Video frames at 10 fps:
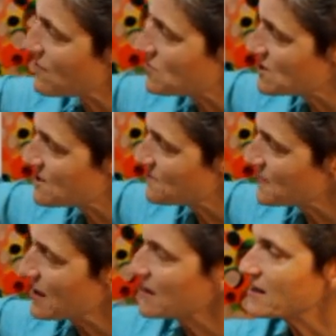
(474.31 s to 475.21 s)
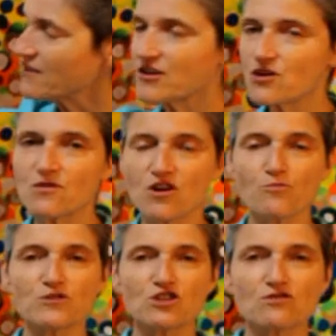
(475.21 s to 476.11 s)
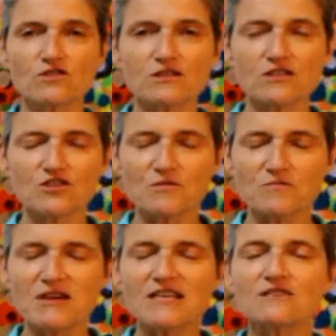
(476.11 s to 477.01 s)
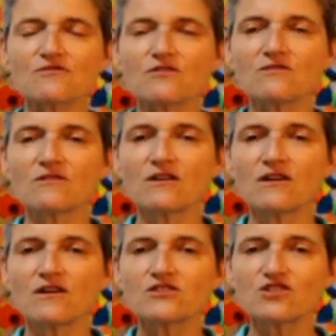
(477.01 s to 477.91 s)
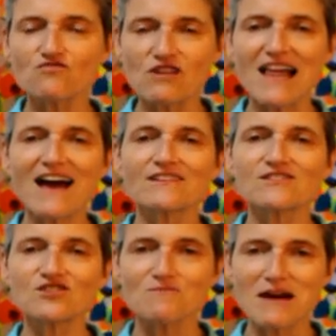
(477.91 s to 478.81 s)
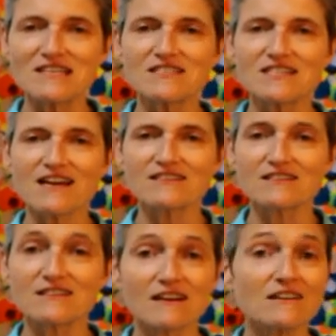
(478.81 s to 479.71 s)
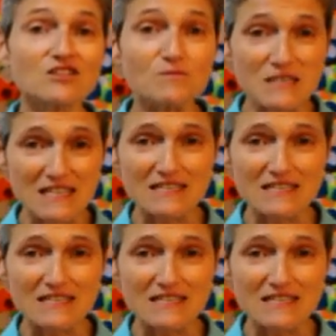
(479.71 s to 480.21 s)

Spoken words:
house, giving you an opportunity to be peaceful, to relax, to meditate, and to be